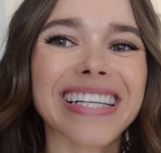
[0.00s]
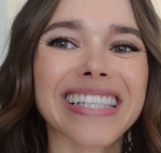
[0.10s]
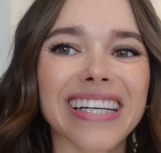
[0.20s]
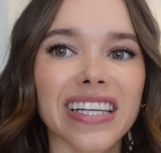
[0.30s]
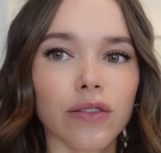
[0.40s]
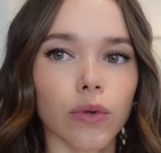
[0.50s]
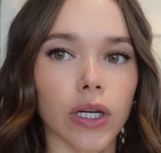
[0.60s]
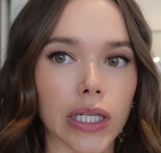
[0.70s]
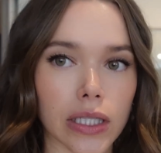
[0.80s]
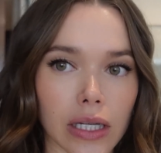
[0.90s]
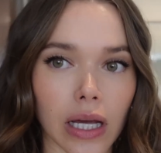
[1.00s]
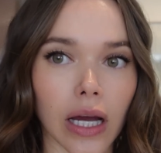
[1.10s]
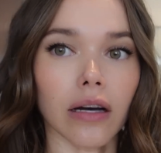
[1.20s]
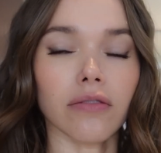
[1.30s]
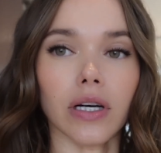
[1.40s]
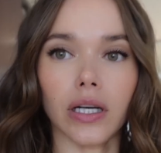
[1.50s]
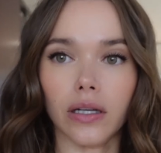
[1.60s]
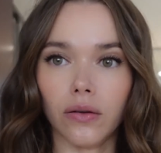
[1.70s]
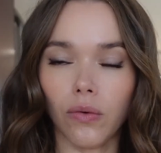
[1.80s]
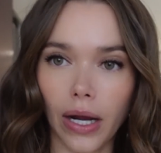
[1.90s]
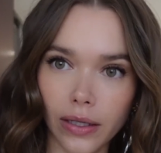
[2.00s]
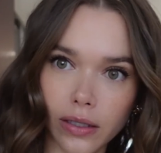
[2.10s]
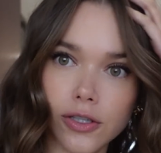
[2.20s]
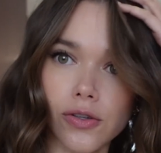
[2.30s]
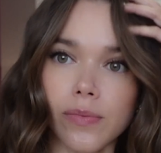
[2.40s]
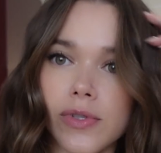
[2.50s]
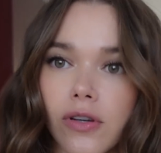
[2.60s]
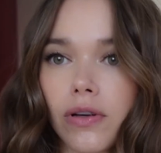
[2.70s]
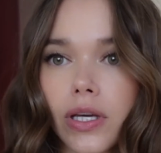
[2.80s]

I'm talking weird because I have uh, whitening strips over